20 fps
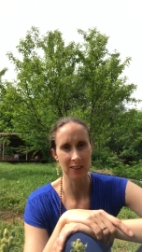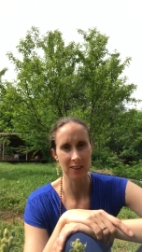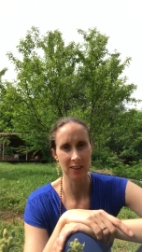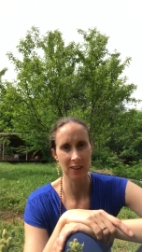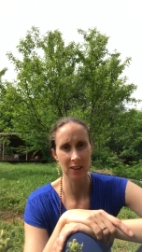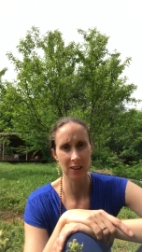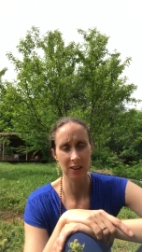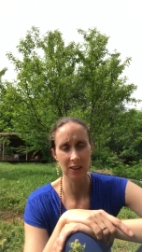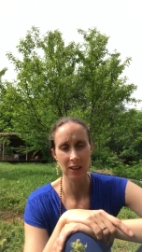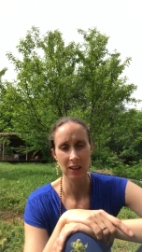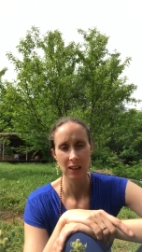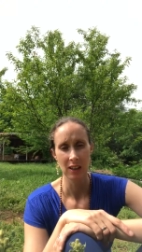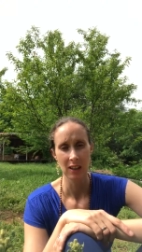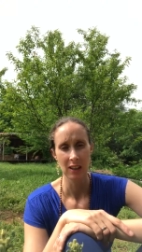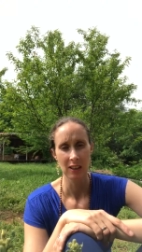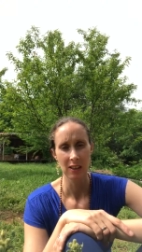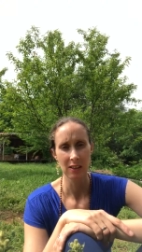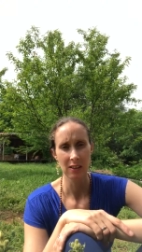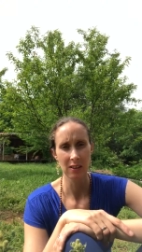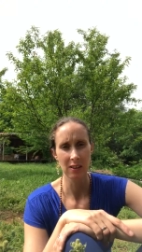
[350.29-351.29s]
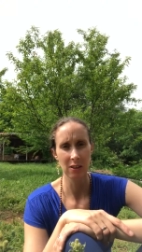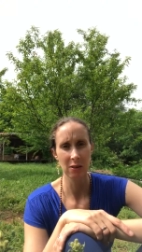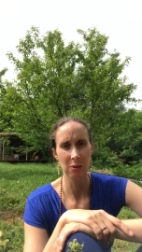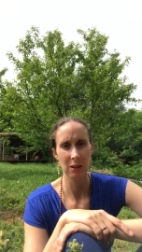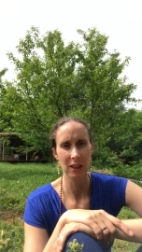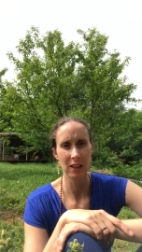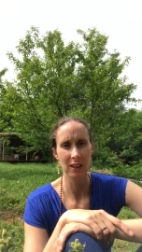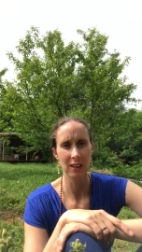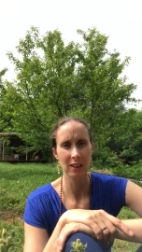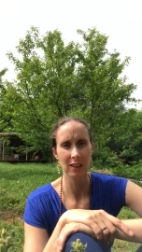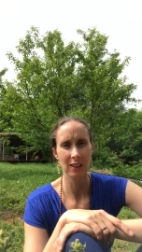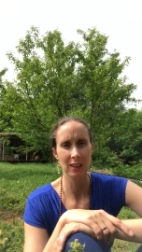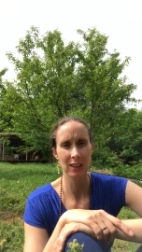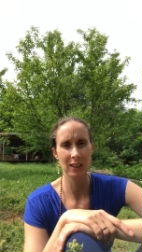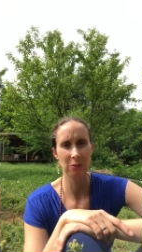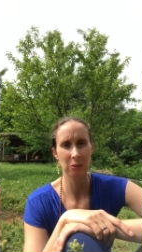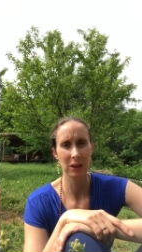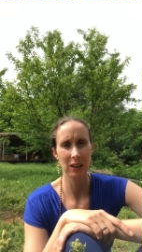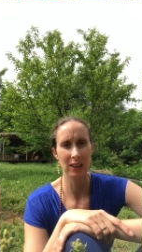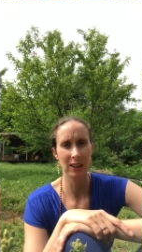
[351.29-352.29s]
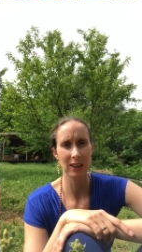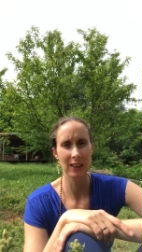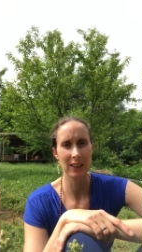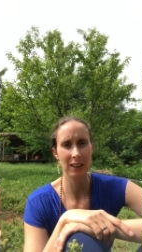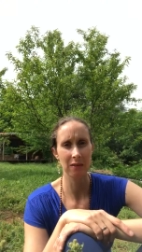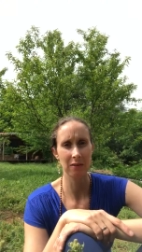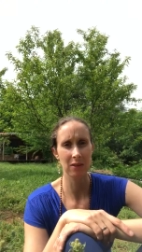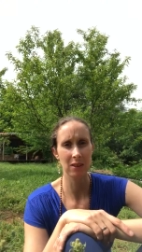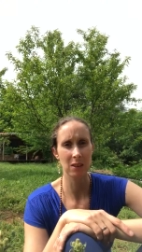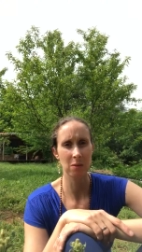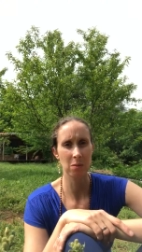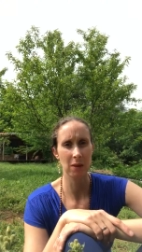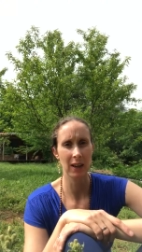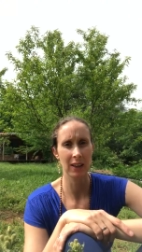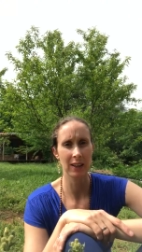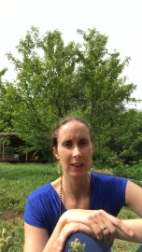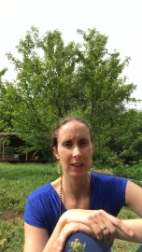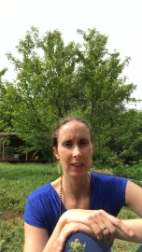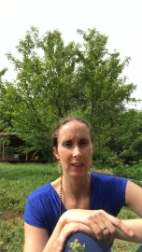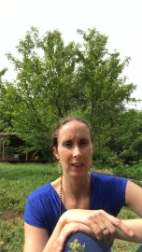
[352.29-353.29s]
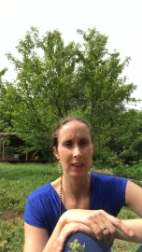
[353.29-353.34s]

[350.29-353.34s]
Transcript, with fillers: So, you know, we can we can leave this planet,